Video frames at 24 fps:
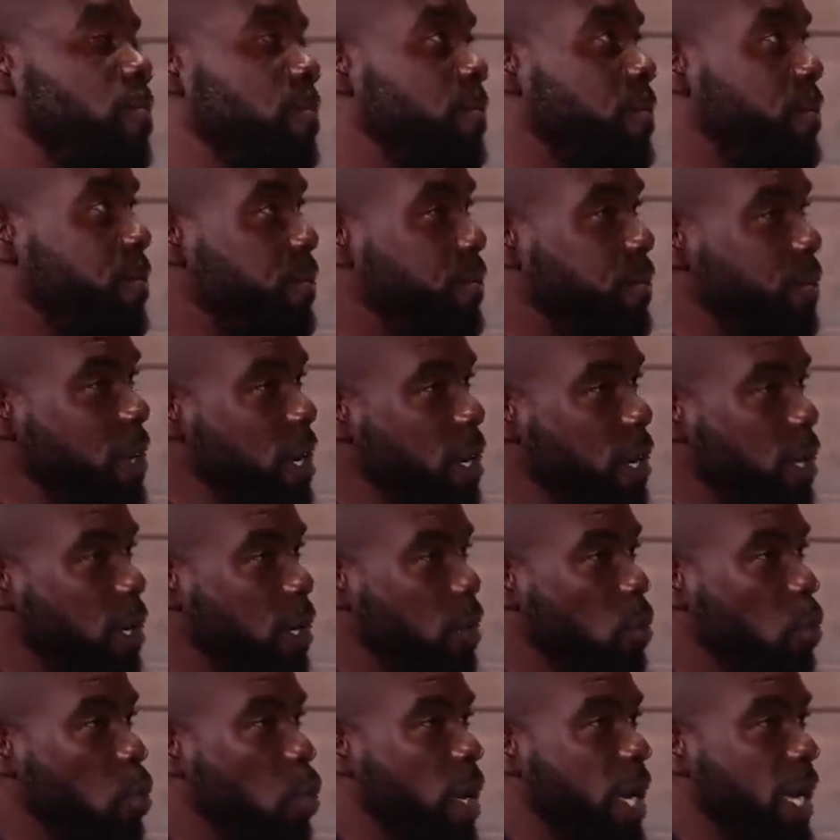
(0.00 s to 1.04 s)

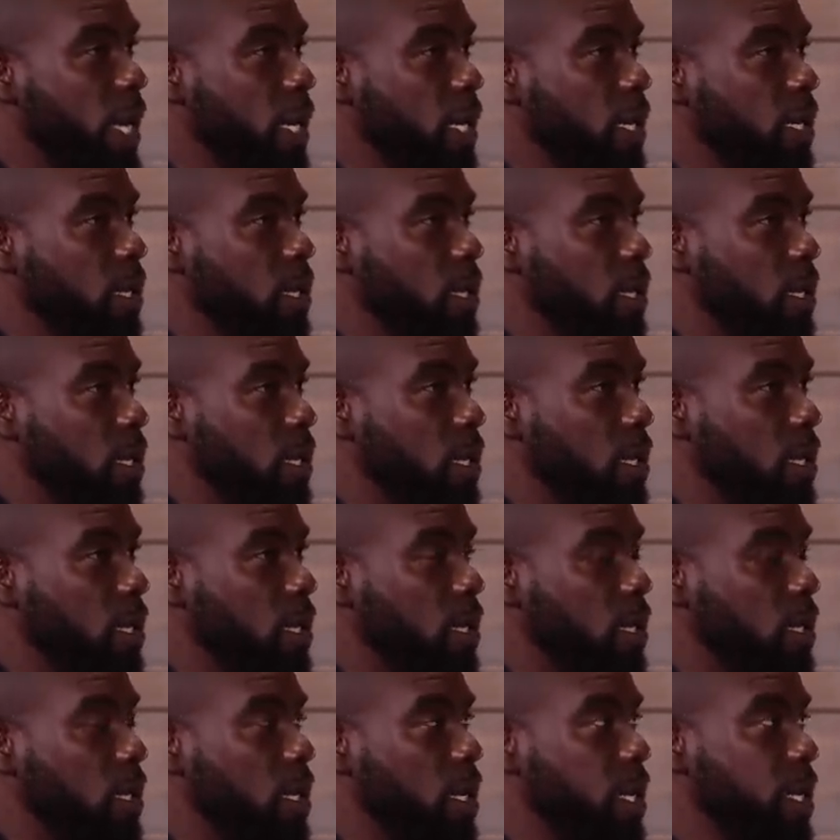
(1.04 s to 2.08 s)
fairly well.
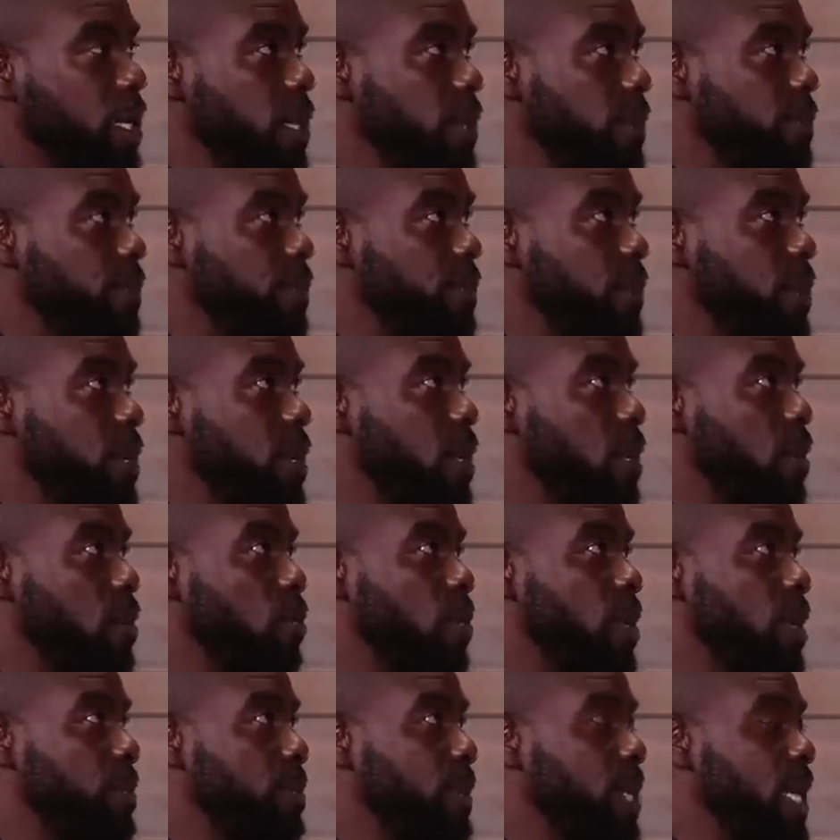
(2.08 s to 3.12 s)
Mm. That did fairly
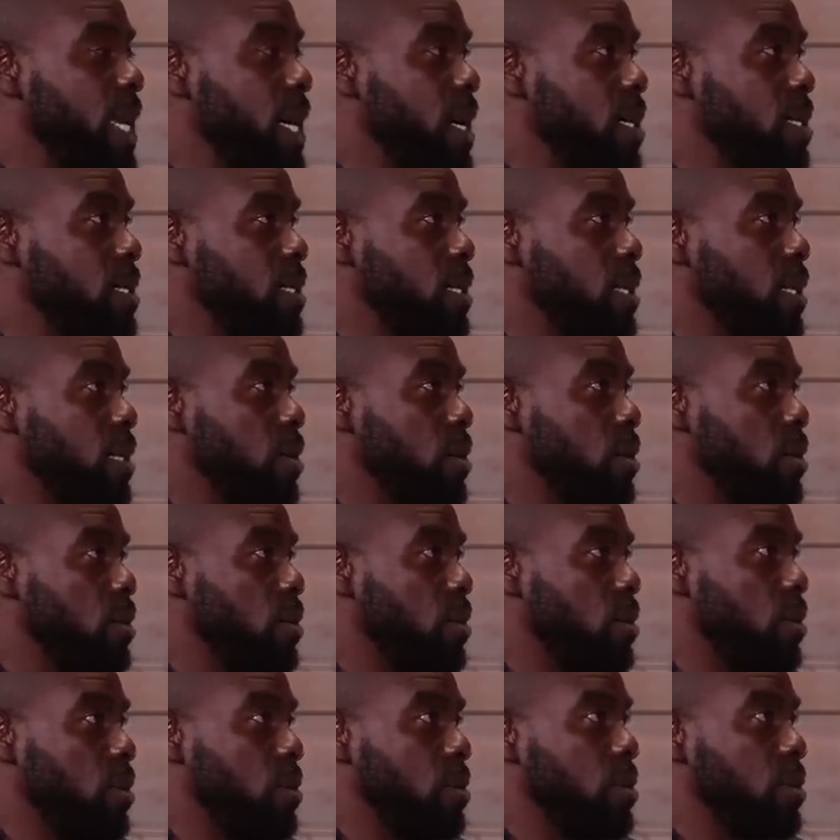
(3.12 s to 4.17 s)
well. I'm not going to say
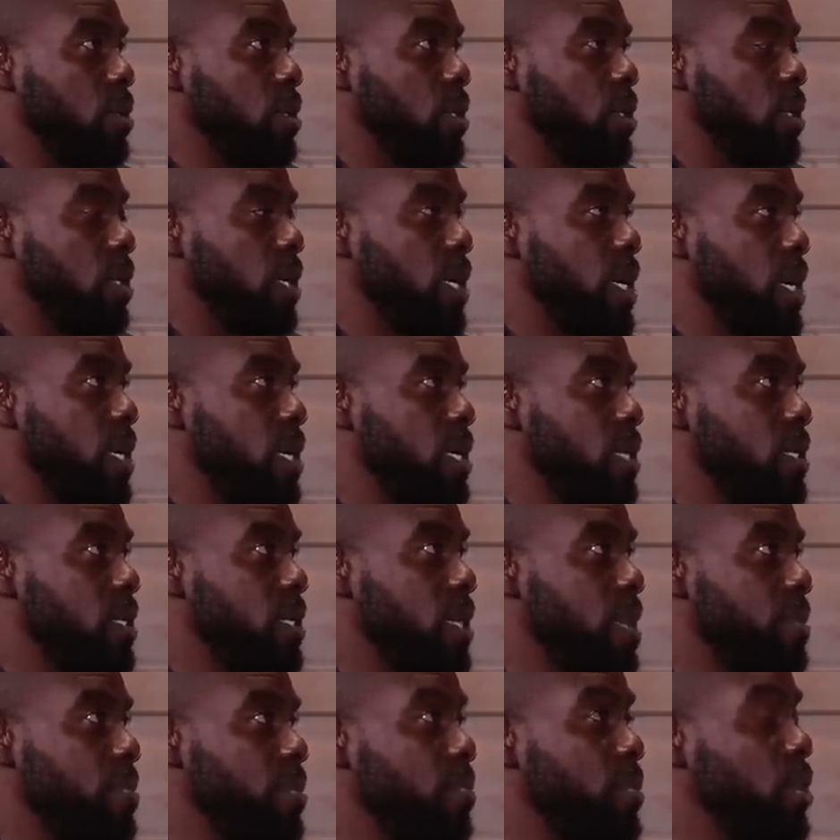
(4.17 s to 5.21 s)
no. You
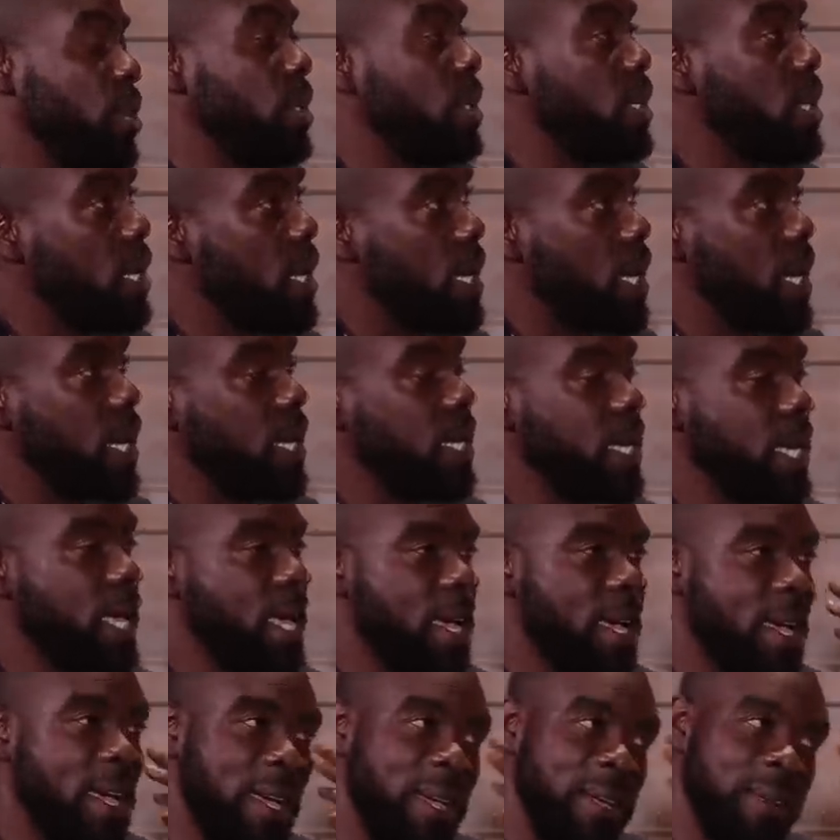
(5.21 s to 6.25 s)
understand me? But I
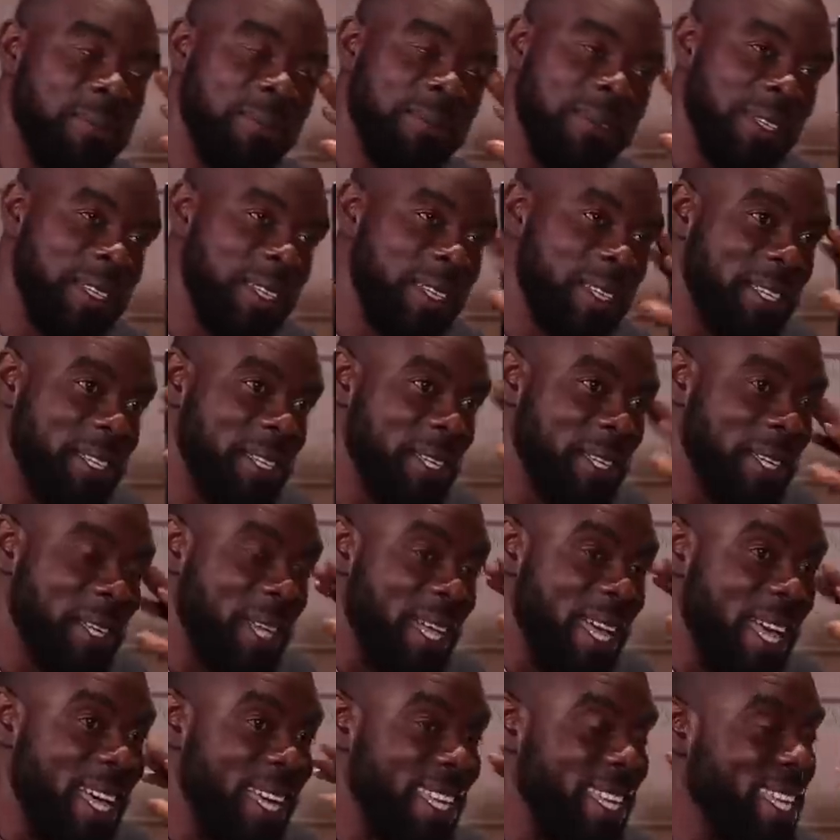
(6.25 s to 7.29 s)
can't
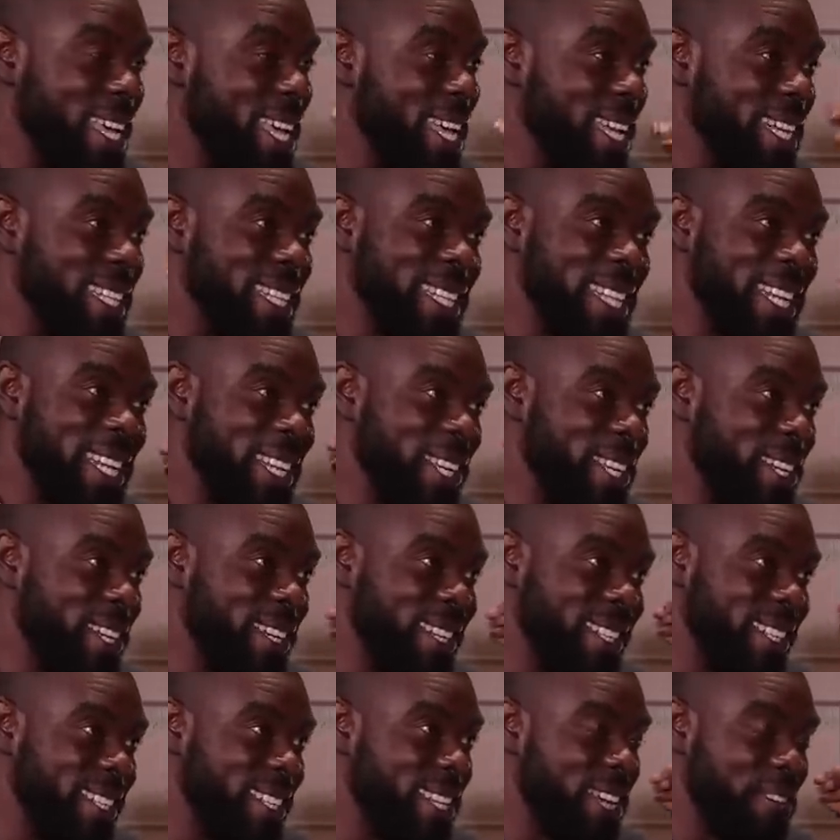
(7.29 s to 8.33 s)
I can't tell you
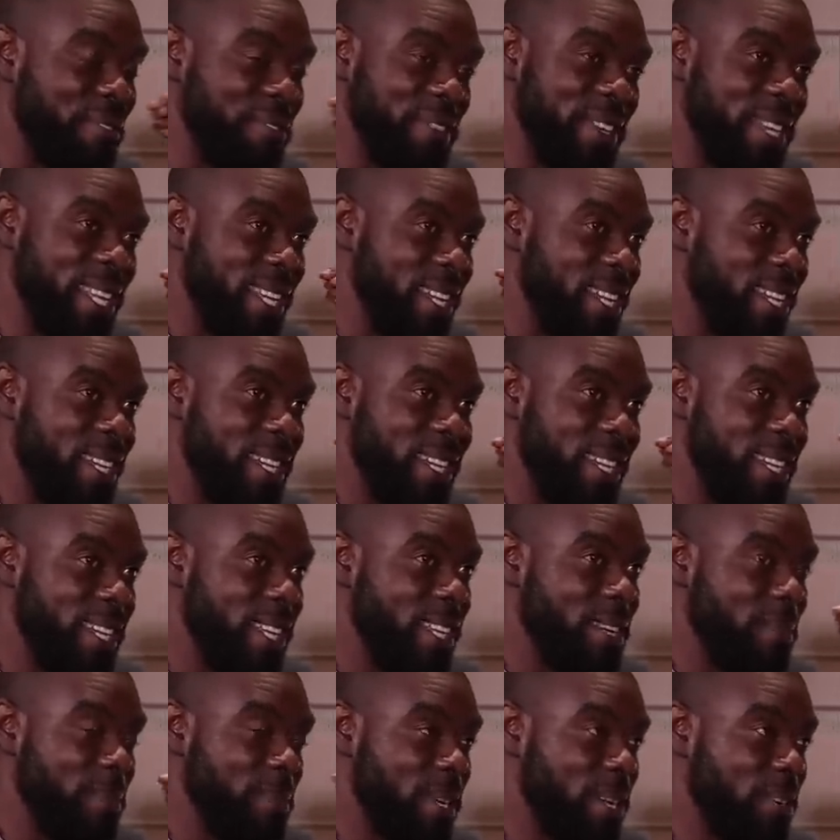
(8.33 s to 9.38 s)
yes. definitely the
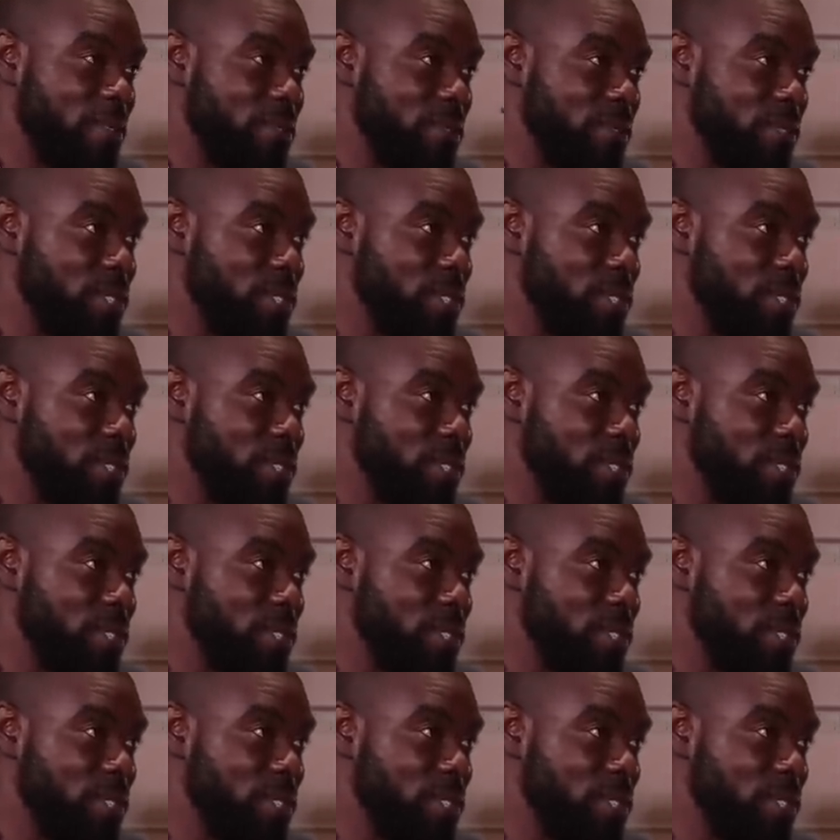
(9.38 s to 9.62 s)
name of